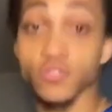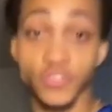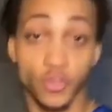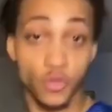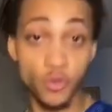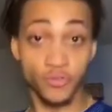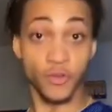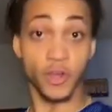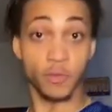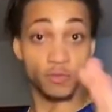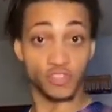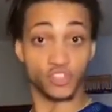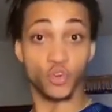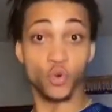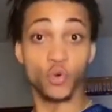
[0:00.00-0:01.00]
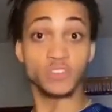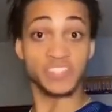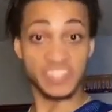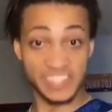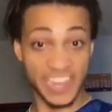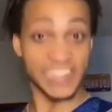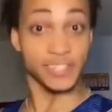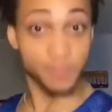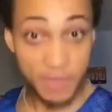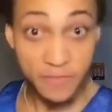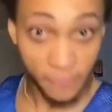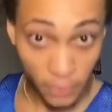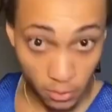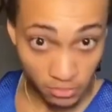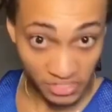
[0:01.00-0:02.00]
so you thought it was cool to text me
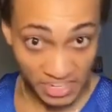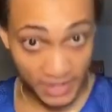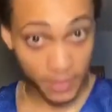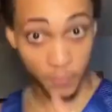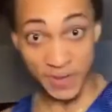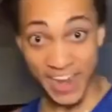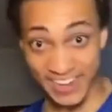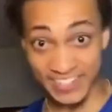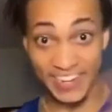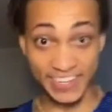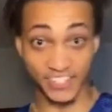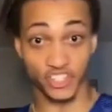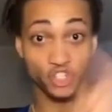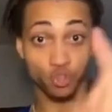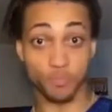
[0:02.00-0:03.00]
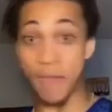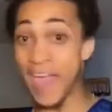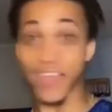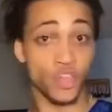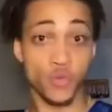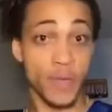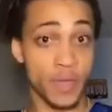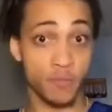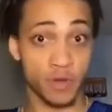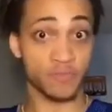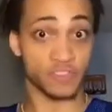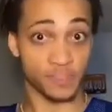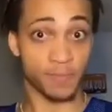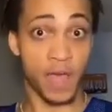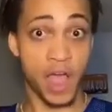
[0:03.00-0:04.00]
first, and then when I texted you back, you ain't want to
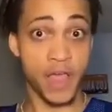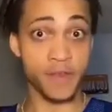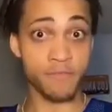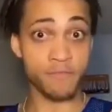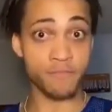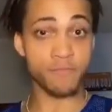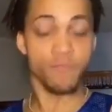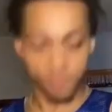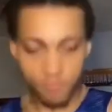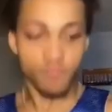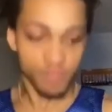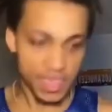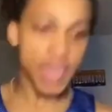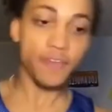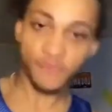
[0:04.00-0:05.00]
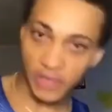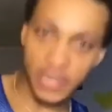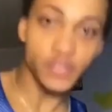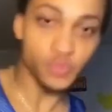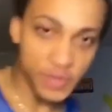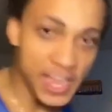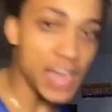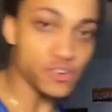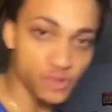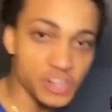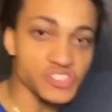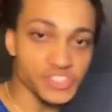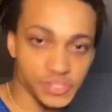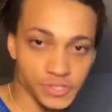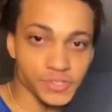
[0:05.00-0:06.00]
respond? Yeah, fellas, we got
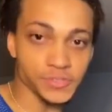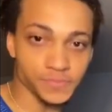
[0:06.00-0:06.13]
crunches.